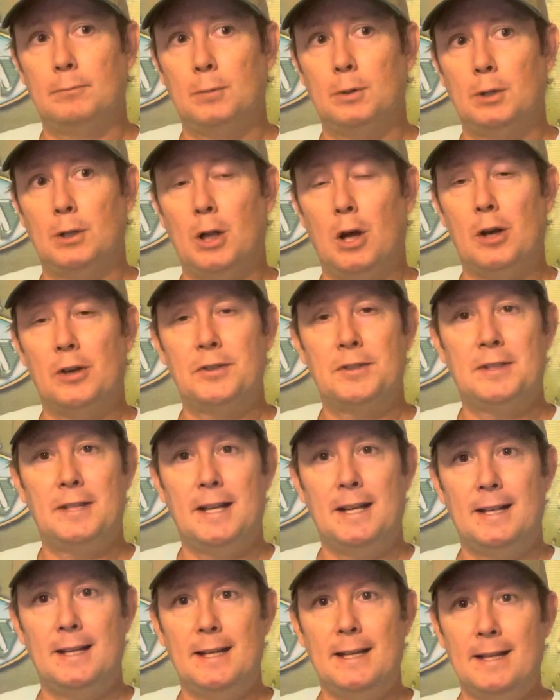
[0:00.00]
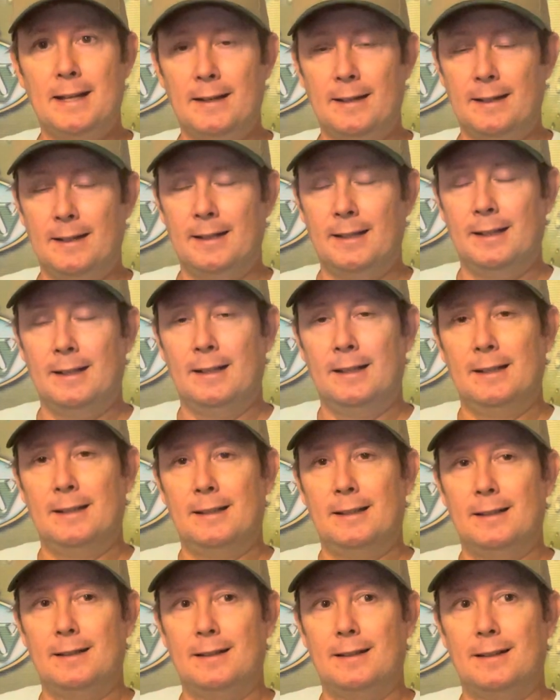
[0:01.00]
lost any
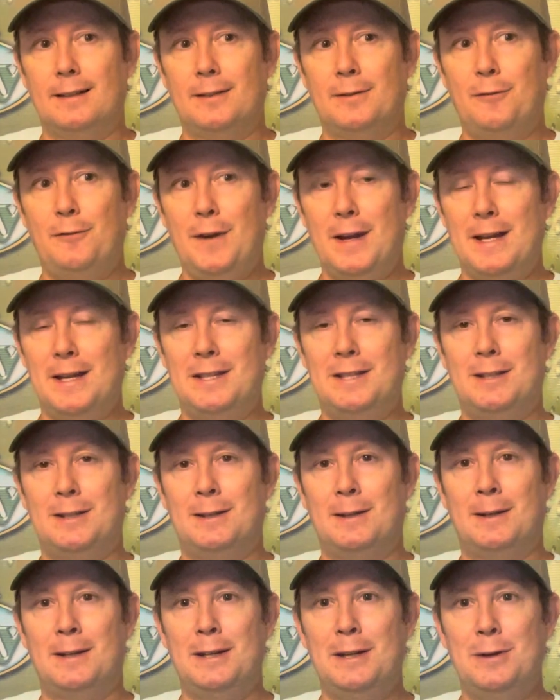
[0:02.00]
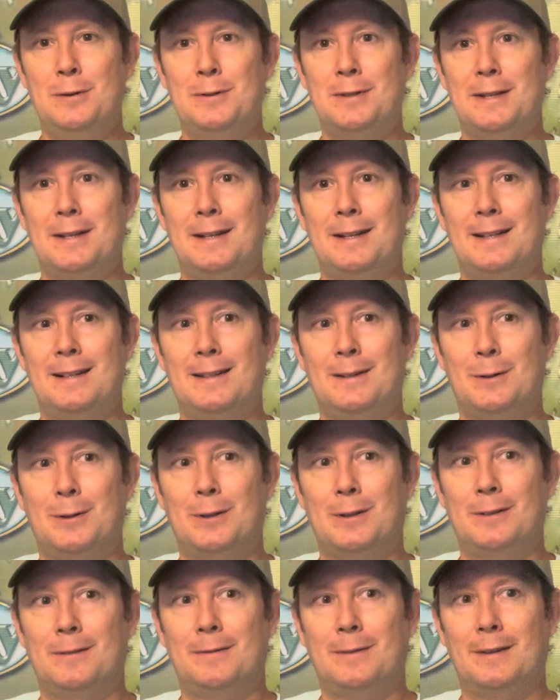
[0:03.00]
fish using it,
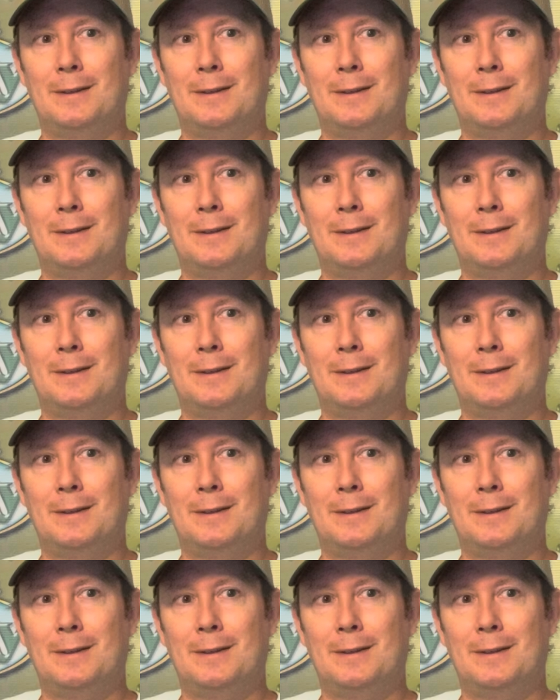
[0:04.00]
or